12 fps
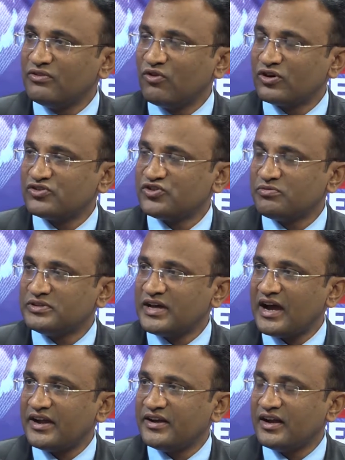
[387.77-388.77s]
What should be the
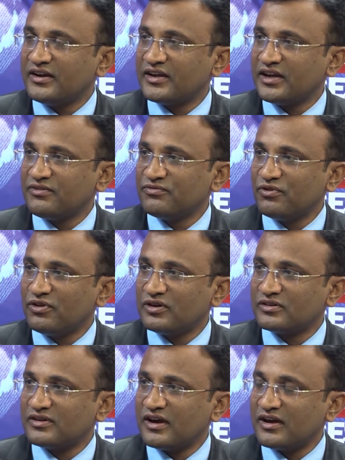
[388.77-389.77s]
ideal time
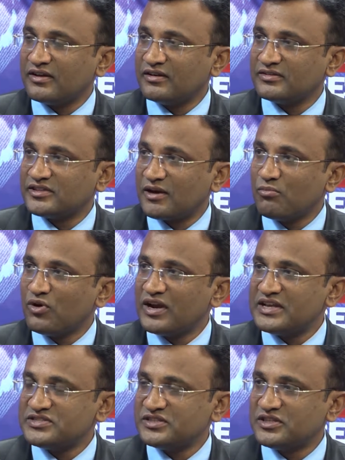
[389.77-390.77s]
for
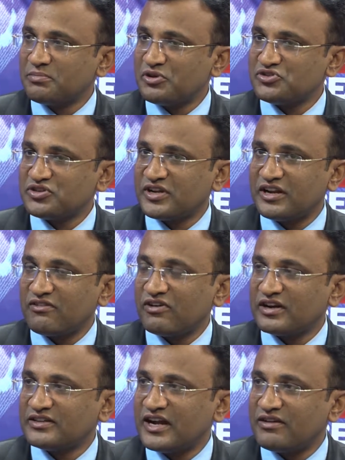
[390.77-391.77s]
thrombolyzing the patient, and
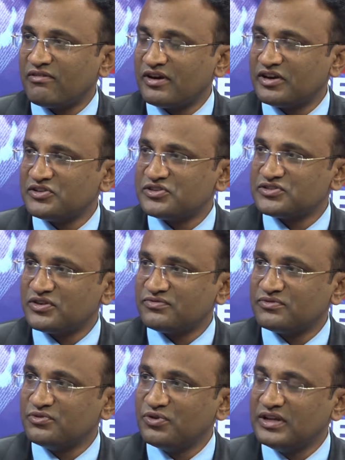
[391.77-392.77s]
what are the advantages of
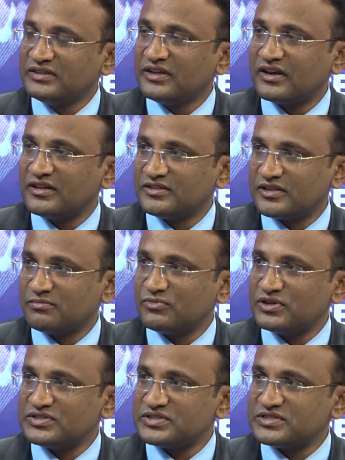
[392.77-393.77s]
doing the early
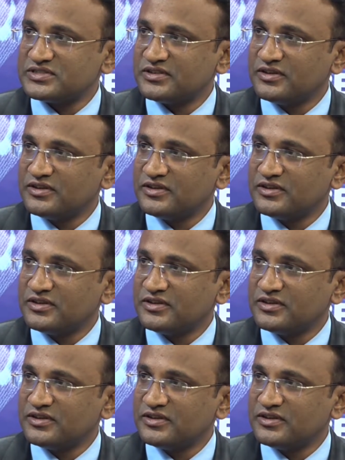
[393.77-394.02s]
thrombolysis?